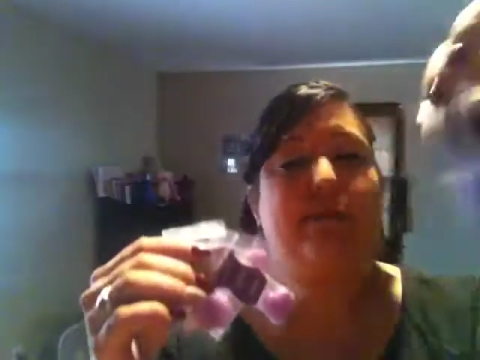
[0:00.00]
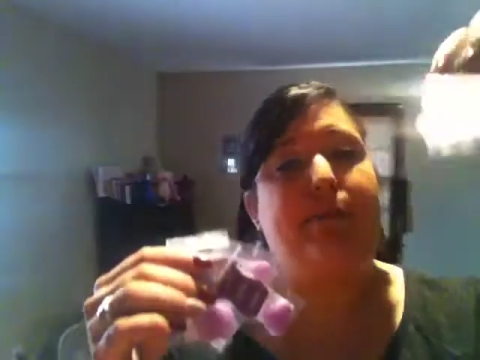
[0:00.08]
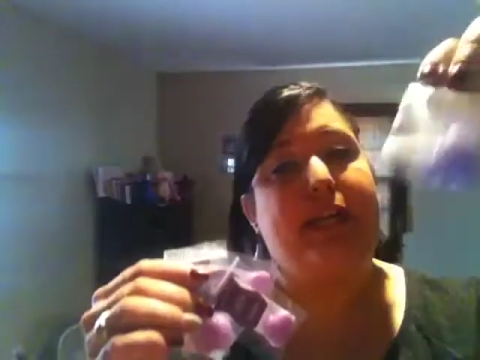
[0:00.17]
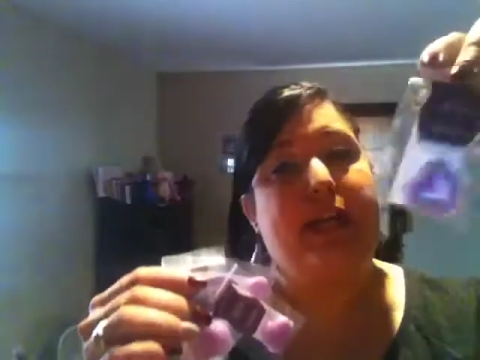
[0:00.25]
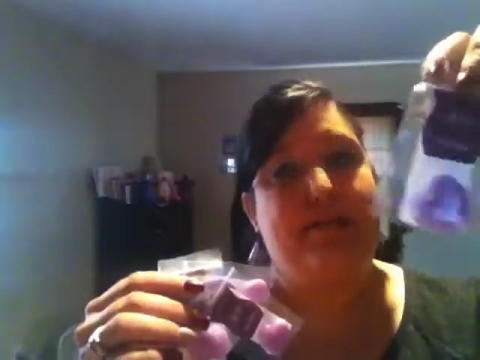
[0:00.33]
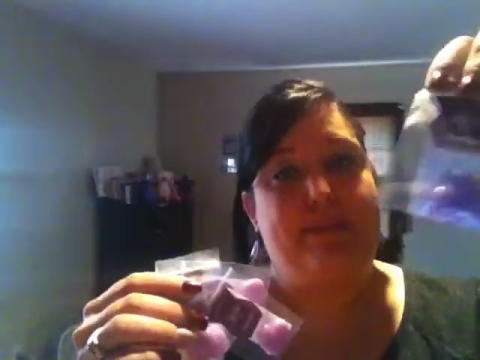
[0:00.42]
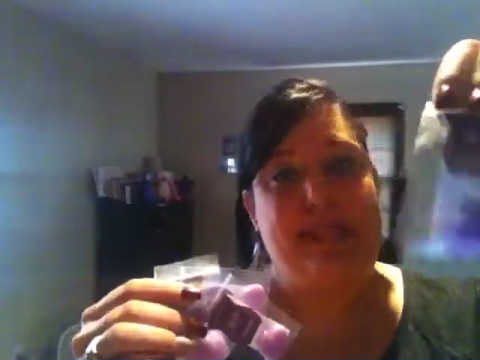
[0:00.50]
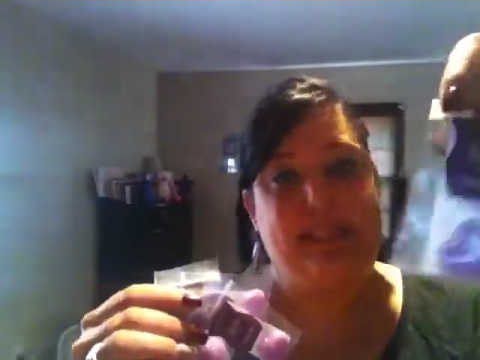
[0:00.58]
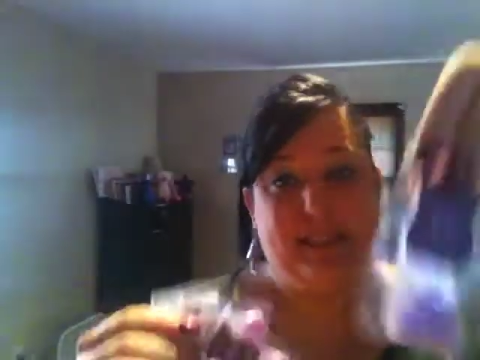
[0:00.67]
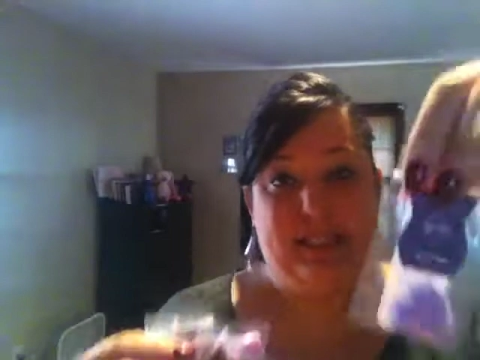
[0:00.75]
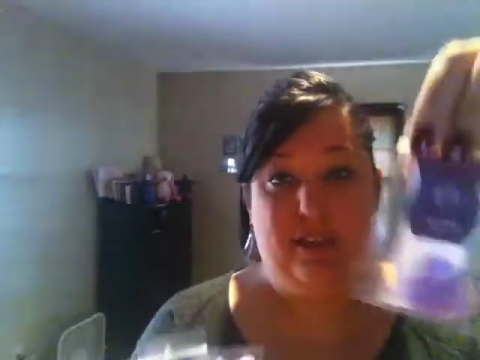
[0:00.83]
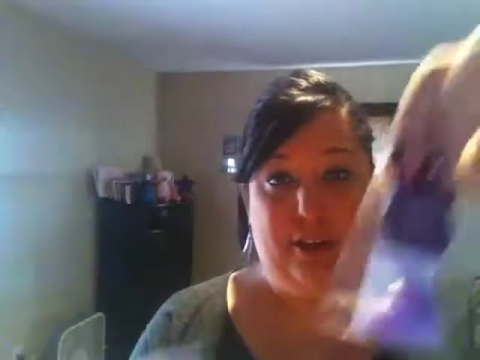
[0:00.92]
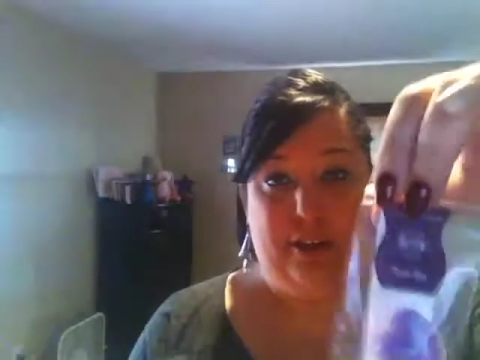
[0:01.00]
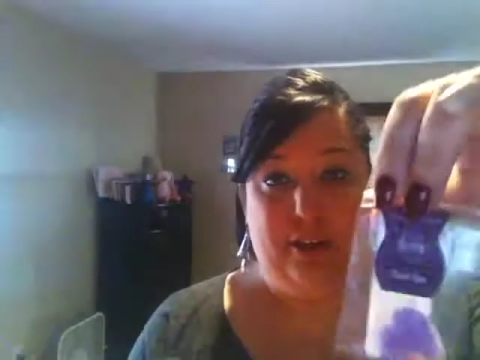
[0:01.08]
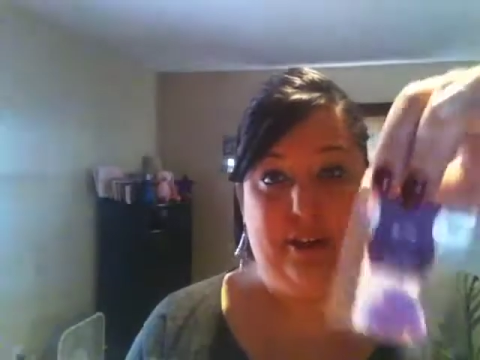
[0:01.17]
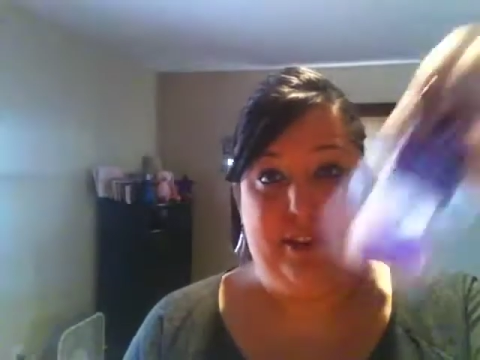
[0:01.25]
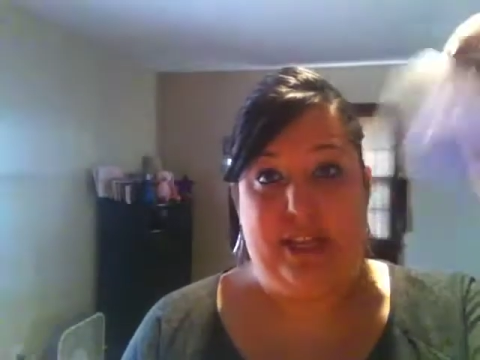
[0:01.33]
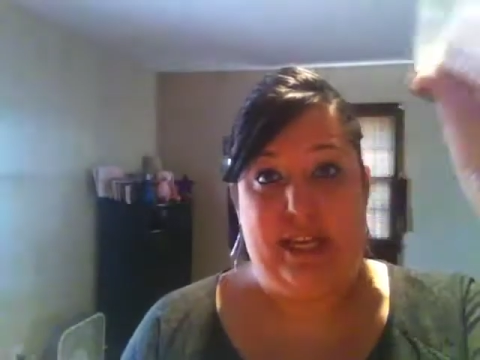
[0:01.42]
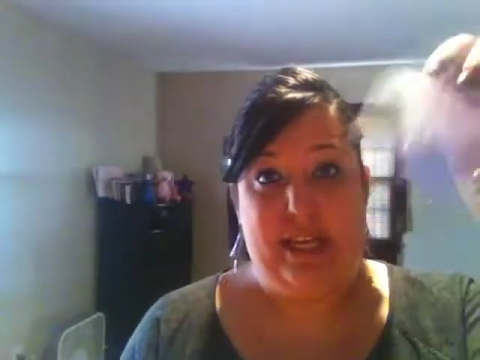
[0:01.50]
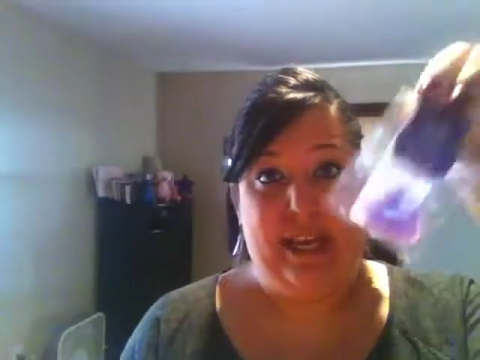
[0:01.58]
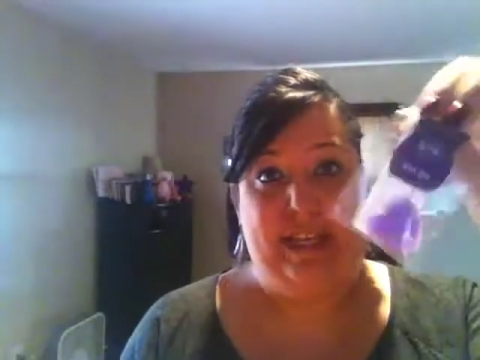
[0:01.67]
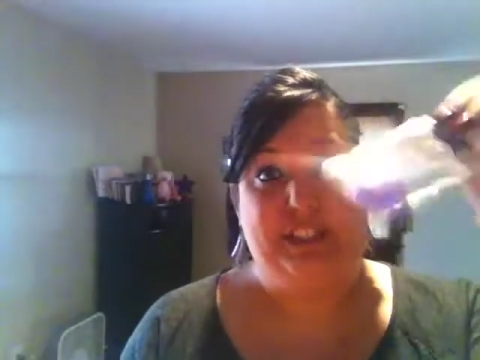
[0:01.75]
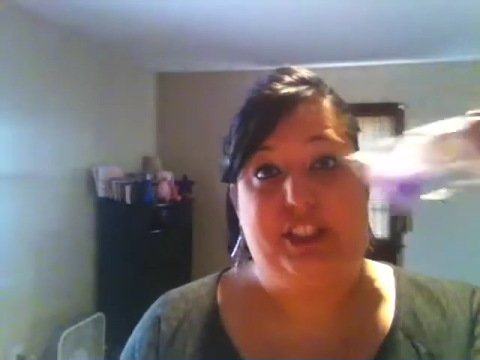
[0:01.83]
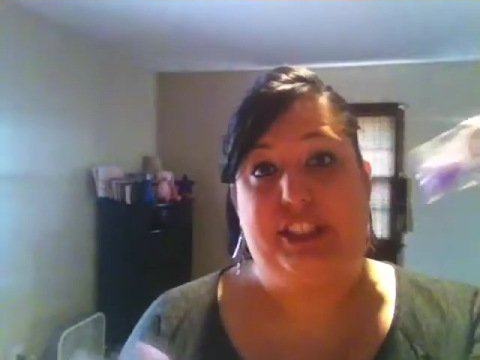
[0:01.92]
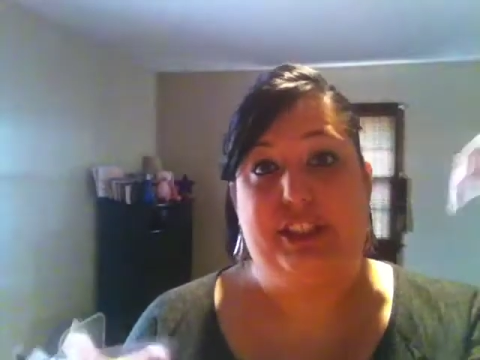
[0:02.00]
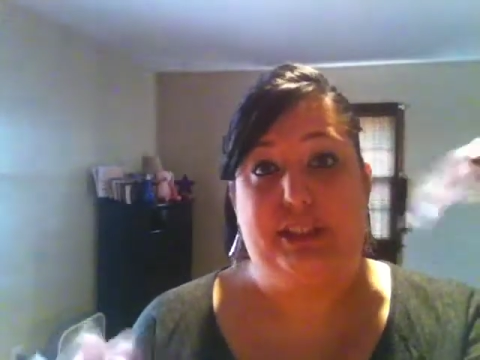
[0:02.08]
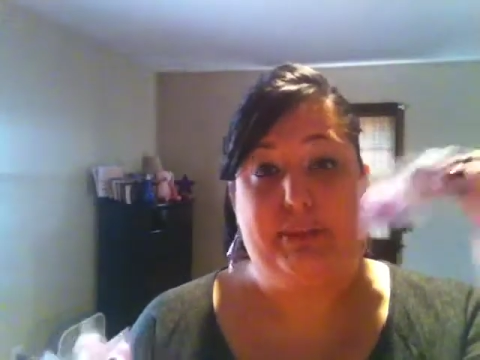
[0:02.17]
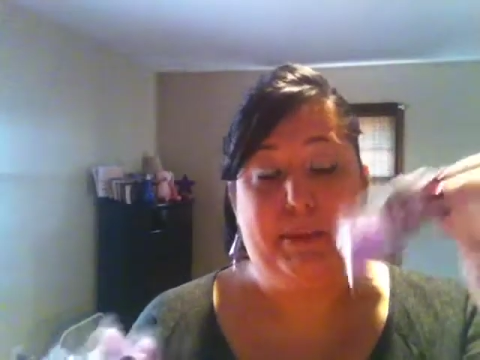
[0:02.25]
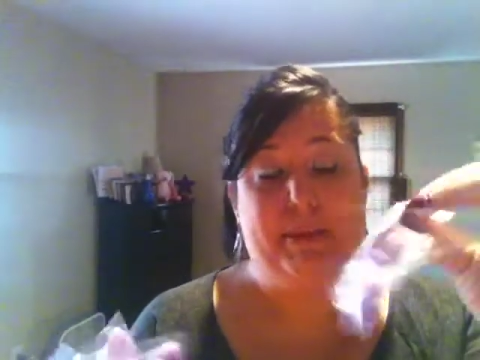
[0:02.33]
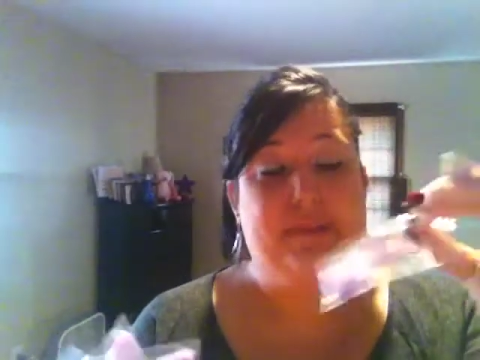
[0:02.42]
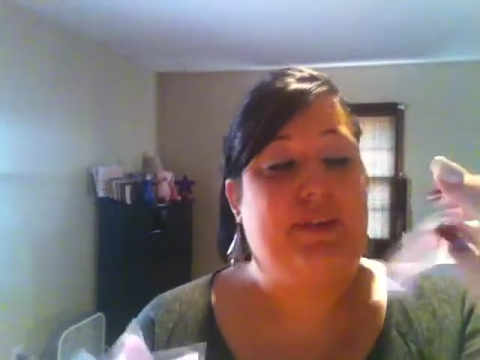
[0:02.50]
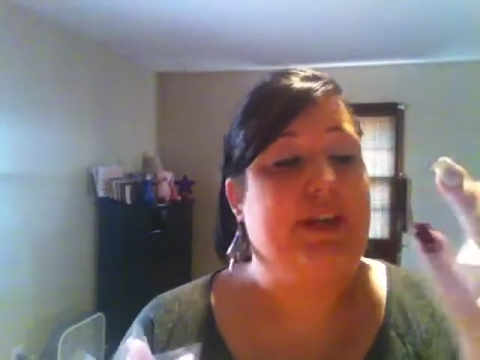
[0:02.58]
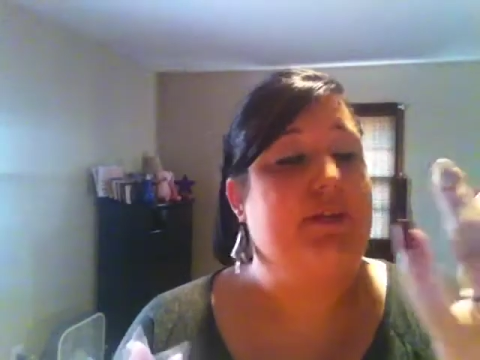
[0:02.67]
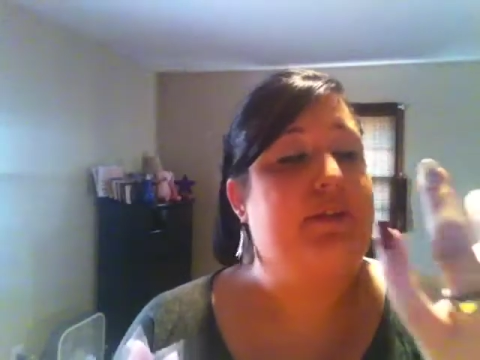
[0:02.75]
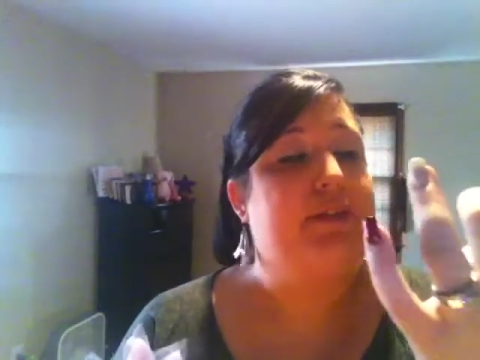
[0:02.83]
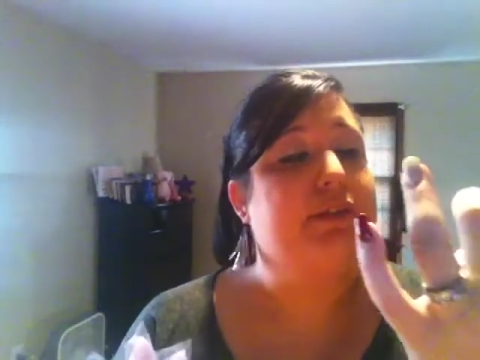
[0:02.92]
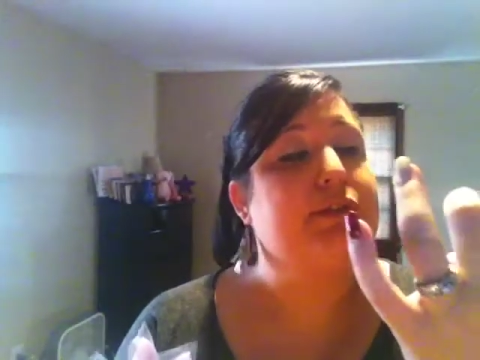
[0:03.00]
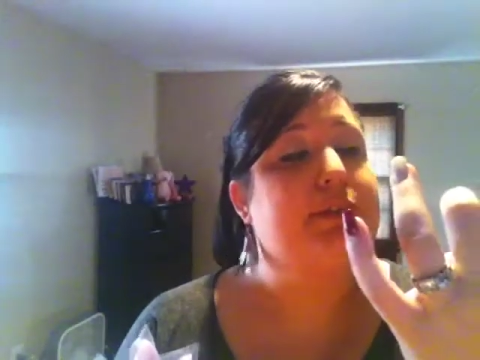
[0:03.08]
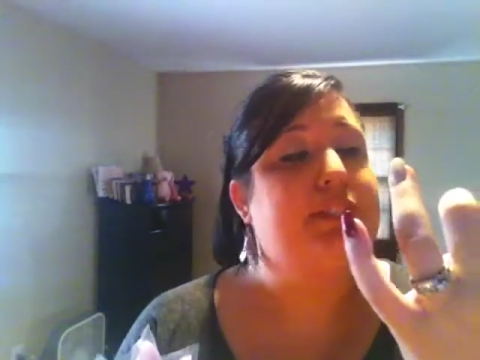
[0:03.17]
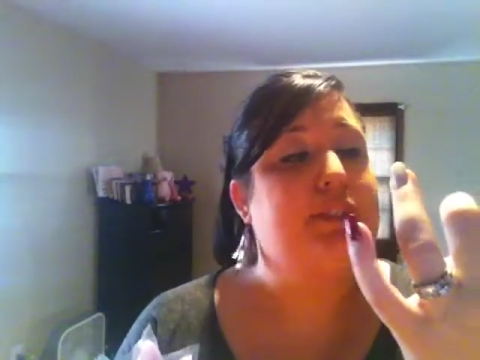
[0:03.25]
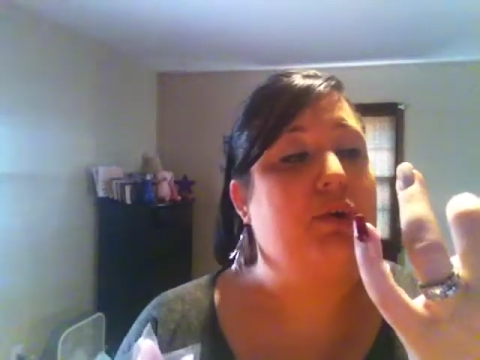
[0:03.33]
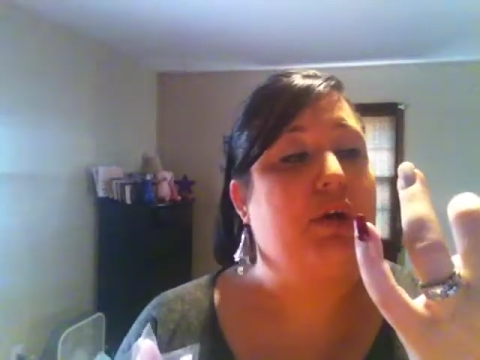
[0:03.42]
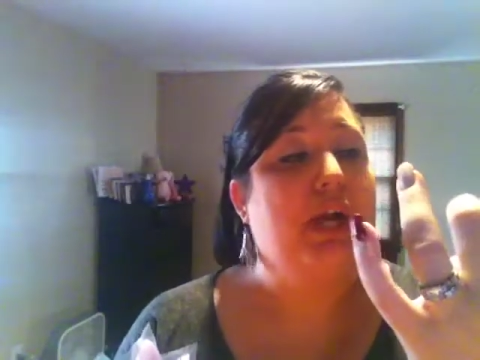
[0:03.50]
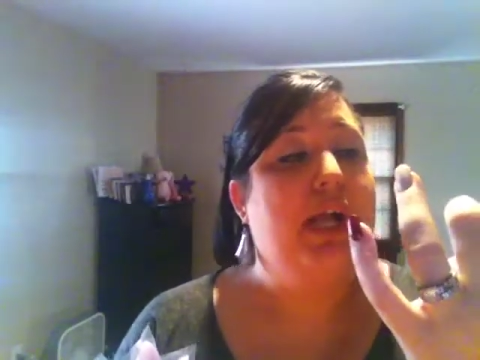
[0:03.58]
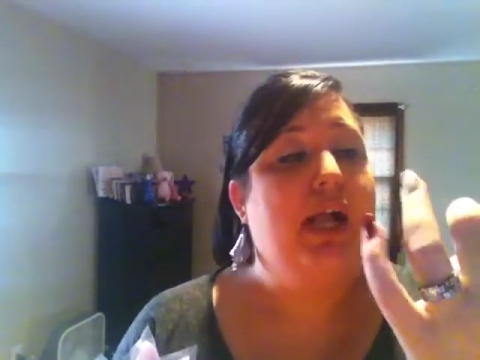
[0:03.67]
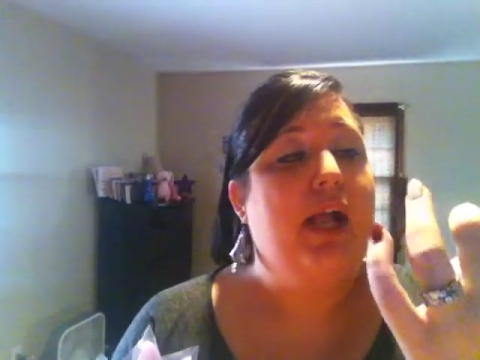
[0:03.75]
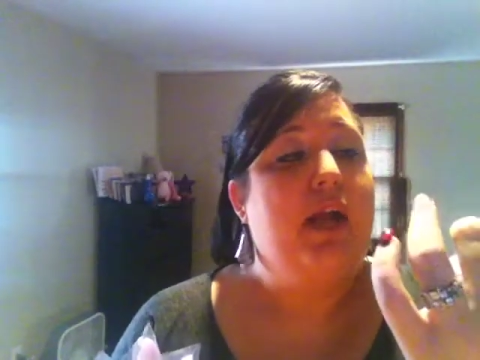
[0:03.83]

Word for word: everybody I meet, all the cashiers, maybe if I go to the grocery store,